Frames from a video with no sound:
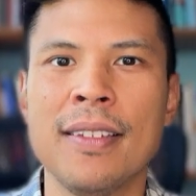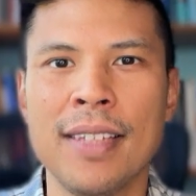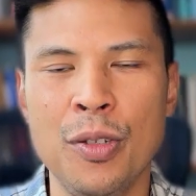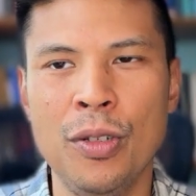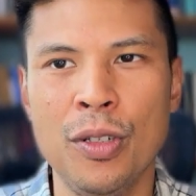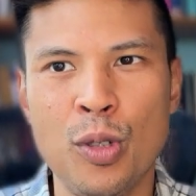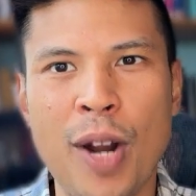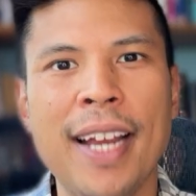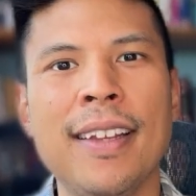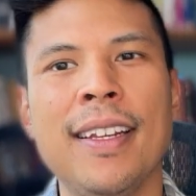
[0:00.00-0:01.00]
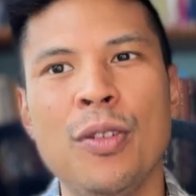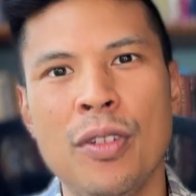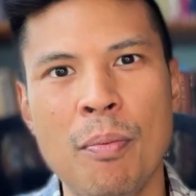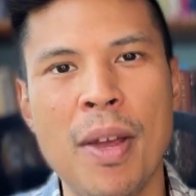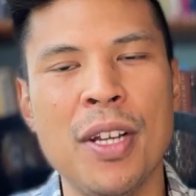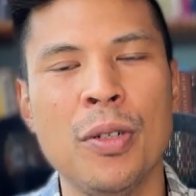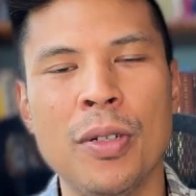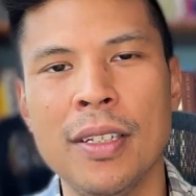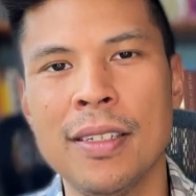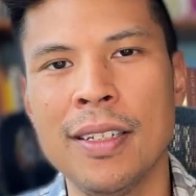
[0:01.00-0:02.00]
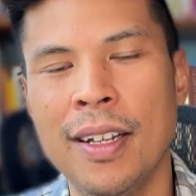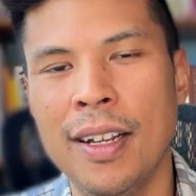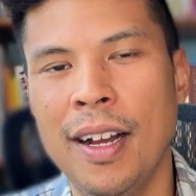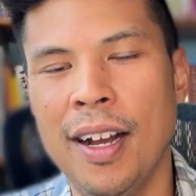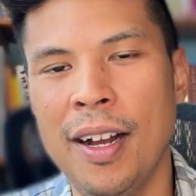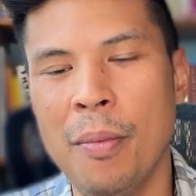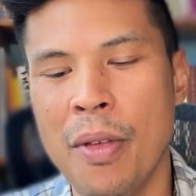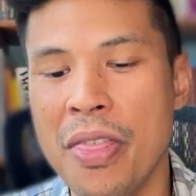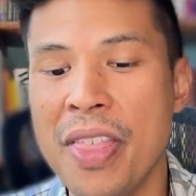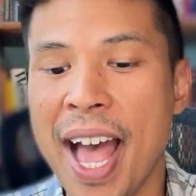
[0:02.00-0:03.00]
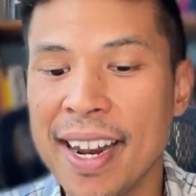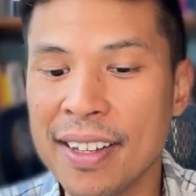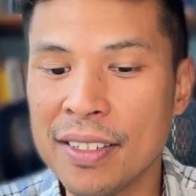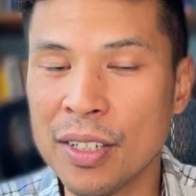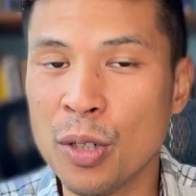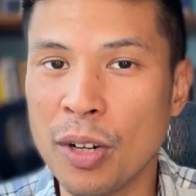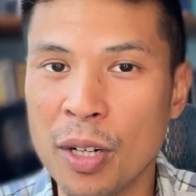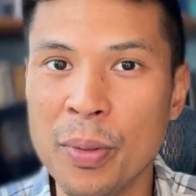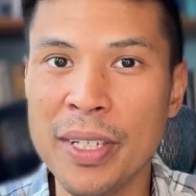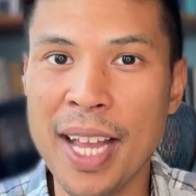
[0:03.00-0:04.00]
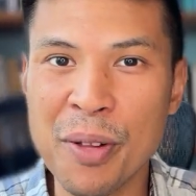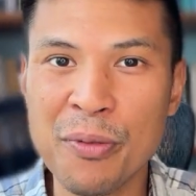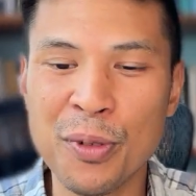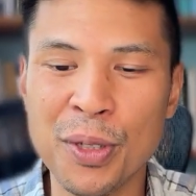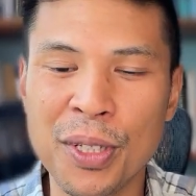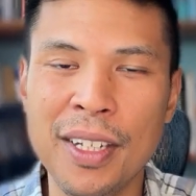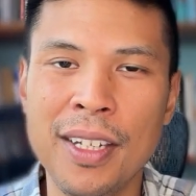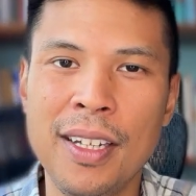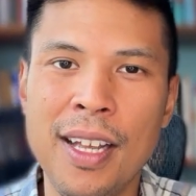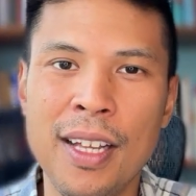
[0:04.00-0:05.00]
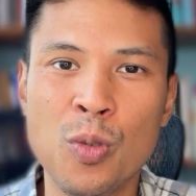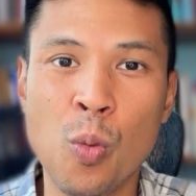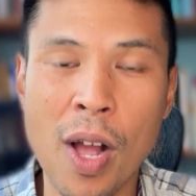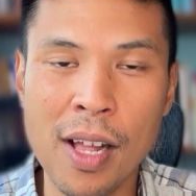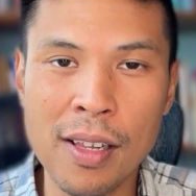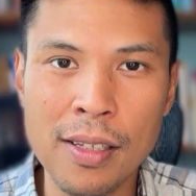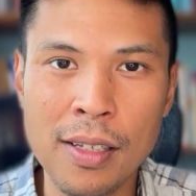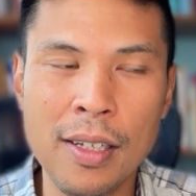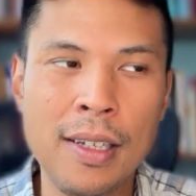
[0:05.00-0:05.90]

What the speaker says: and you can track it and you can measure it, that is incredibly helpful as well.